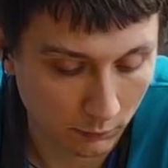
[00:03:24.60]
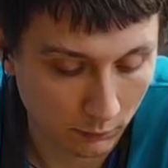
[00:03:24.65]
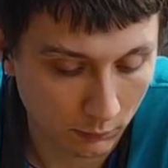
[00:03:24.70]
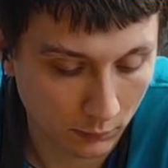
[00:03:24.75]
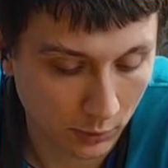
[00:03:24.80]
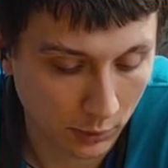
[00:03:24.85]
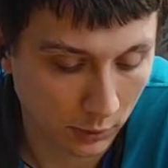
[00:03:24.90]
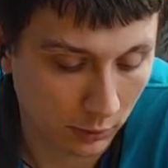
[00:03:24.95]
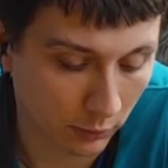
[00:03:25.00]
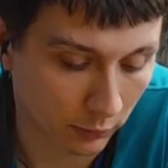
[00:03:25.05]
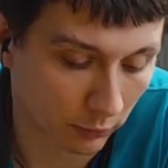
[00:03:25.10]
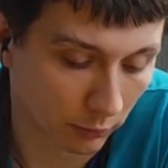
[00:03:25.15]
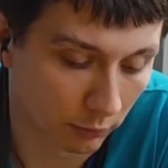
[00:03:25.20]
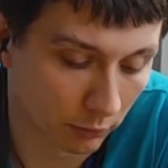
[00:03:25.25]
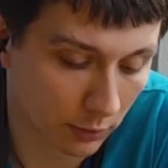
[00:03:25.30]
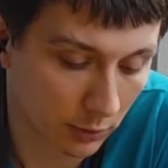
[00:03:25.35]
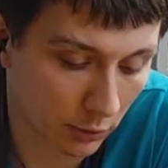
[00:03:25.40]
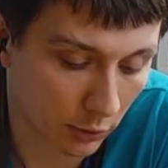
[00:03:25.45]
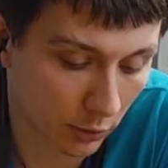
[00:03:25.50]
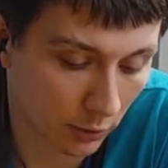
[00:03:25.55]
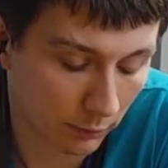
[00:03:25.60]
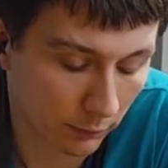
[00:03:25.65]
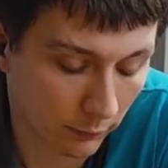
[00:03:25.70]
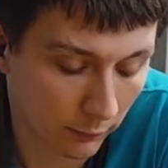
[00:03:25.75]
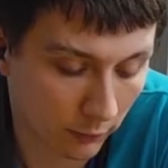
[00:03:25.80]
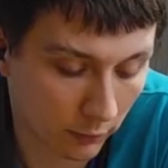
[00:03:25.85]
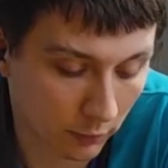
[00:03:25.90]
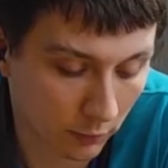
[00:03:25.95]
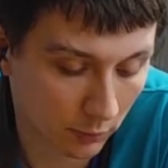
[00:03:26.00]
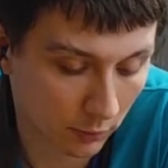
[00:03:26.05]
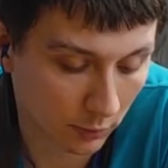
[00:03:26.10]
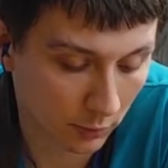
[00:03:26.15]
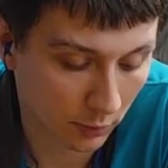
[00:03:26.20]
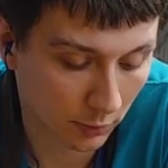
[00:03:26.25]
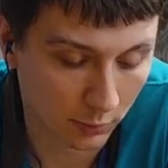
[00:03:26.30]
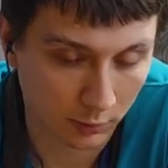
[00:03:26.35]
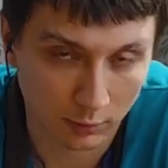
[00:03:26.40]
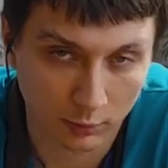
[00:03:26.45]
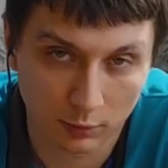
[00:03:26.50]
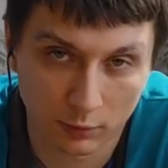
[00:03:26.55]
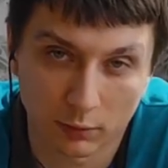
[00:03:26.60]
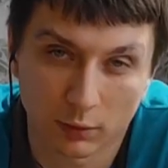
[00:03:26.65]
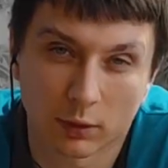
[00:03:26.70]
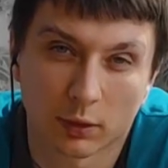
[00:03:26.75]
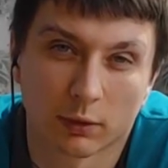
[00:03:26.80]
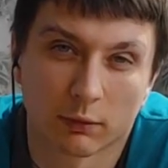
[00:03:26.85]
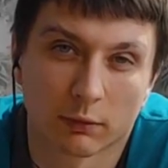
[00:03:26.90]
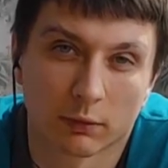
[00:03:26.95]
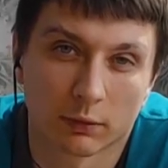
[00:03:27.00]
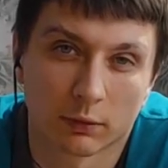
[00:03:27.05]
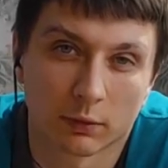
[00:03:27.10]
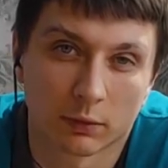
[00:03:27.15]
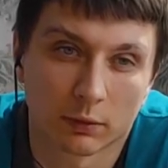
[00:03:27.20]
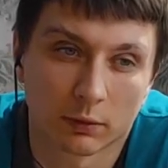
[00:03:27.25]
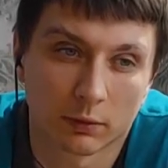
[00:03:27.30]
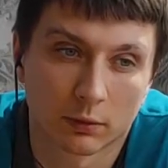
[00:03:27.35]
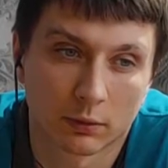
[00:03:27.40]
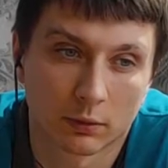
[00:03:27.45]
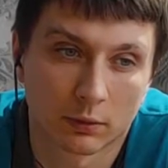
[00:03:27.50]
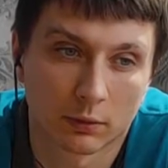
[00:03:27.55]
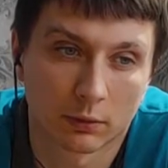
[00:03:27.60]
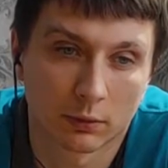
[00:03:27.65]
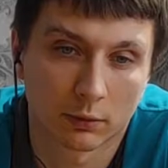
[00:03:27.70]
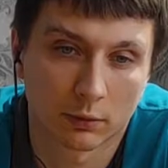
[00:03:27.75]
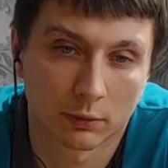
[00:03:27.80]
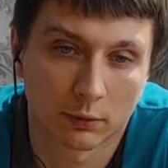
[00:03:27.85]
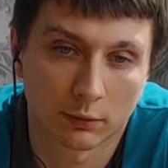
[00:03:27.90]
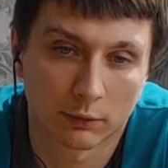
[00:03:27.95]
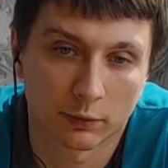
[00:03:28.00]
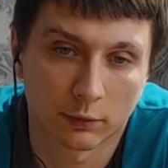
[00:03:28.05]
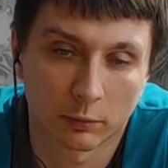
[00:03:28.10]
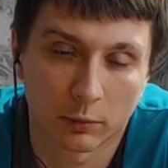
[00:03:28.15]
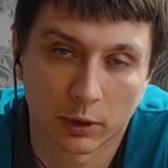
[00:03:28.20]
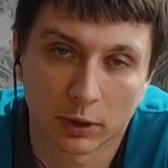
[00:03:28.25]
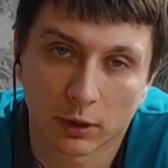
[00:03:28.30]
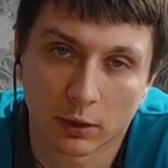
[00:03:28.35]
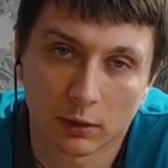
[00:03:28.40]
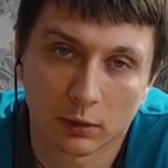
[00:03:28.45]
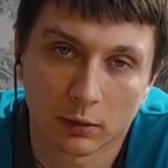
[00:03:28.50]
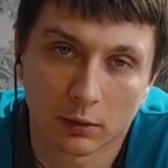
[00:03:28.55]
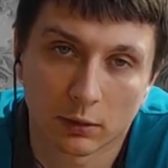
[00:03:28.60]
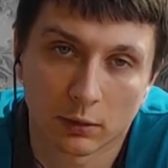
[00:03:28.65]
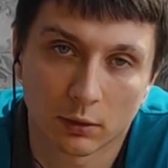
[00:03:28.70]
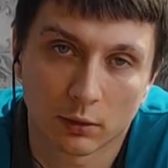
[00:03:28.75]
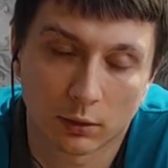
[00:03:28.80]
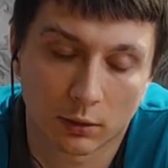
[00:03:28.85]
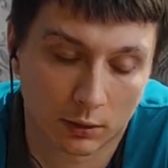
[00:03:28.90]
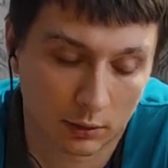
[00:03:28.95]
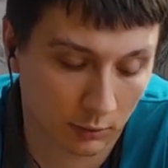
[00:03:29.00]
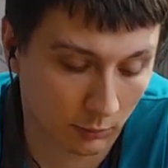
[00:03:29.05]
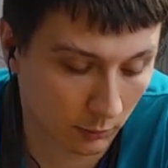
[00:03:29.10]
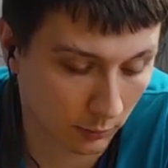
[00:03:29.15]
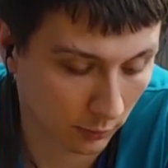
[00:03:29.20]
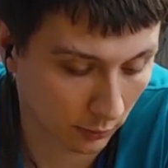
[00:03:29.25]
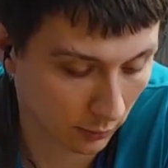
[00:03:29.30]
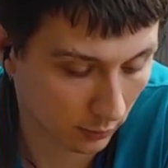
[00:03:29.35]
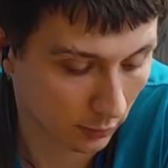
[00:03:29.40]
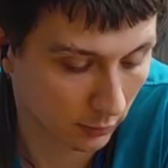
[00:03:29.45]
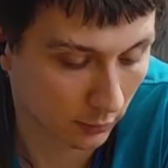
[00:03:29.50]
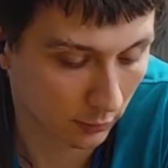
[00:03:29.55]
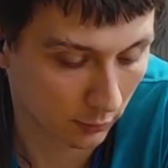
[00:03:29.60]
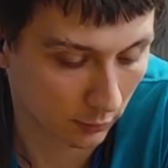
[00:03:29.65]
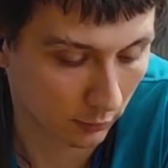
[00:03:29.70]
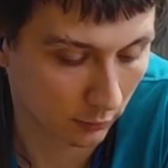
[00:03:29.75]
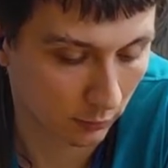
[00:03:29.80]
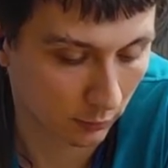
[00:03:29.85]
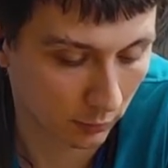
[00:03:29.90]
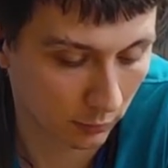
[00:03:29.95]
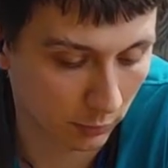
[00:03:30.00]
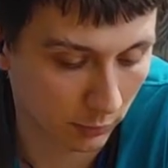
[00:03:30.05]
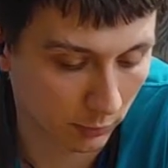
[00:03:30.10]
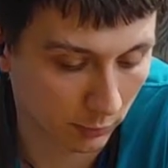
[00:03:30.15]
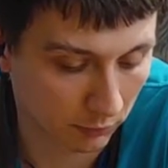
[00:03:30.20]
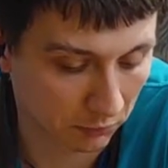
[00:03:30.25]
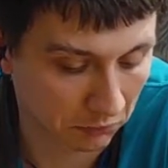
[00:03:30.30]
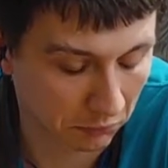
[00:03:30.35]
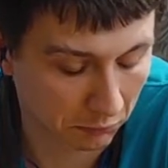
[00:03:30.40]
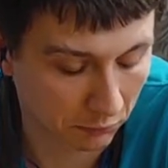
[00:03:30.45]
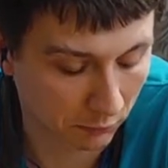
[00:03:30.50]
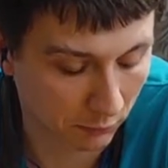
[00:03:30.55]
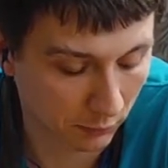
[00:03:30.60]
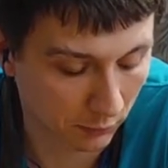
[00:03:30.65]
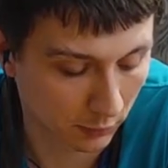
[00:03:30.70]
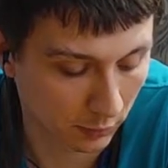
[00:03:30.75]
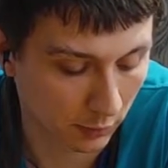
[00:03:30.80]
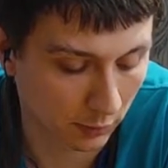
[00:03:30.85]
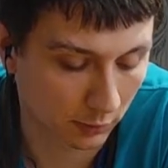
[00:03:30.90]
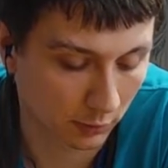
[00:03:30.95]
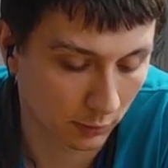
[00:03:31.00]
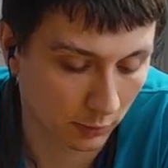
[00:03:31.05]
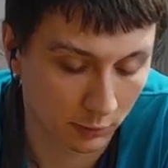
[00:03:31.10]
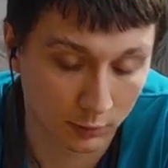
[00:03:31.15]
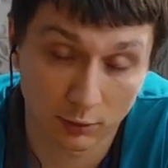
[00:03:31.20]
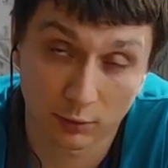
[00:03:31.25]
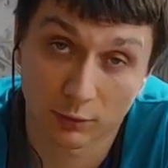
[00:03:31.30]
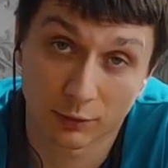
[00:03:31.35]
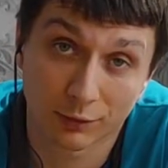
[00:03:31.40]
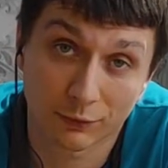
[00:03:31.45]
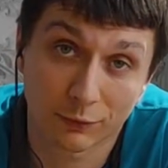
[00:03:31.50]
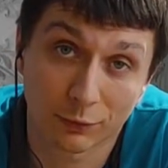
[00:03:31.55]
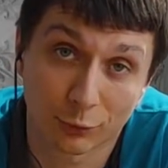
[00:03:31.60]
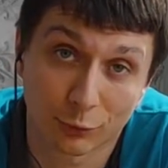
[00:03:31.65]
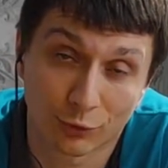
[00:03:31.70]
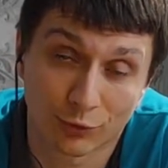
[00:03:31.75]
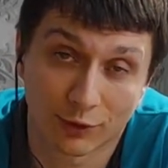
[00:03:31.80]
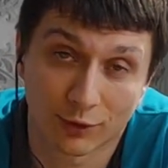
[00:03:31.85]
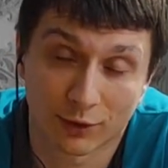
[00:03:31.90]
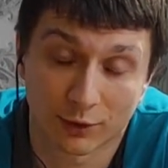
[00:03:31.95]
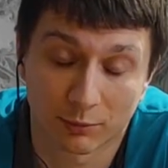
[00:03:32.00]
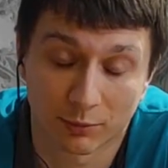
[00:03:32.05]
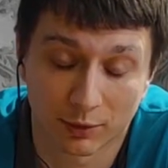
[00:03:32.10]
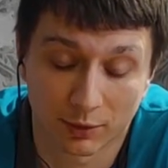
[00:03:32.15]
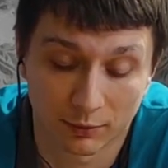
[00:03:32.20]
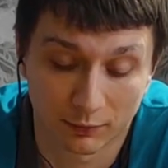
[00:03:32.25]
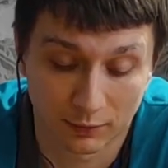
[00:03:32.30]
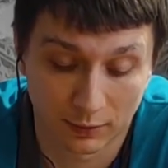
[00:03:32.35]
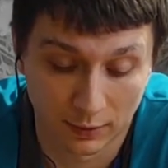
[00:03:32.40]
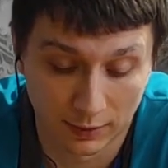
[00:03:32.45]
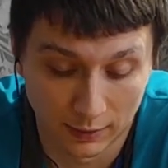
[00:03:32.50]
servo winch up front. I haven't fabricated it yet, but it will be in the nearest future, I believe.